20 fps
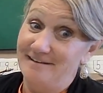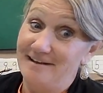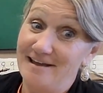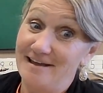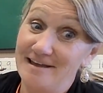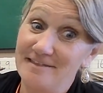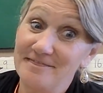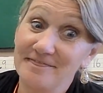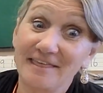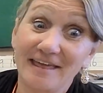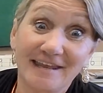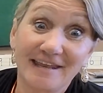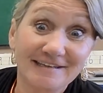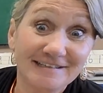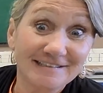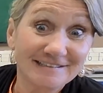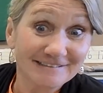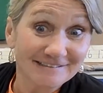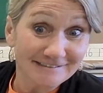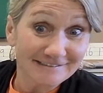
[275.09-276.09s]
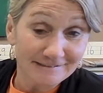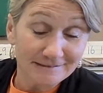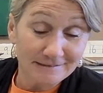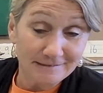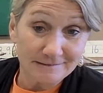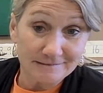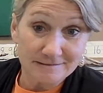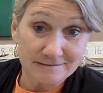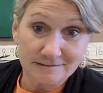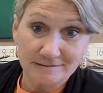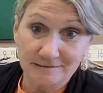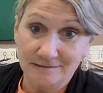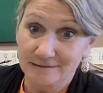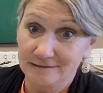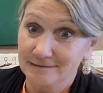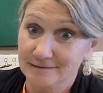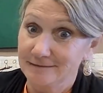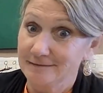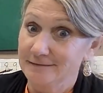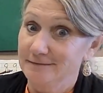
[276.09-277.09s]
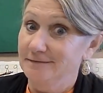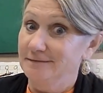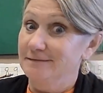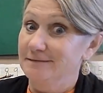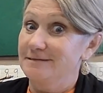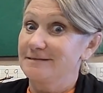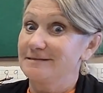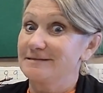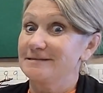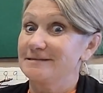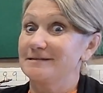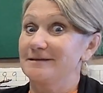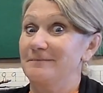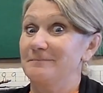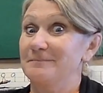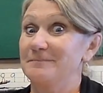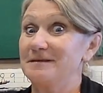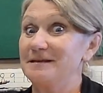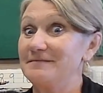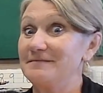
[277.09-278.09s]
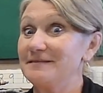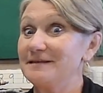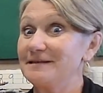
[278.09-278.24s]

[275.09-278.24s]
And then it needs something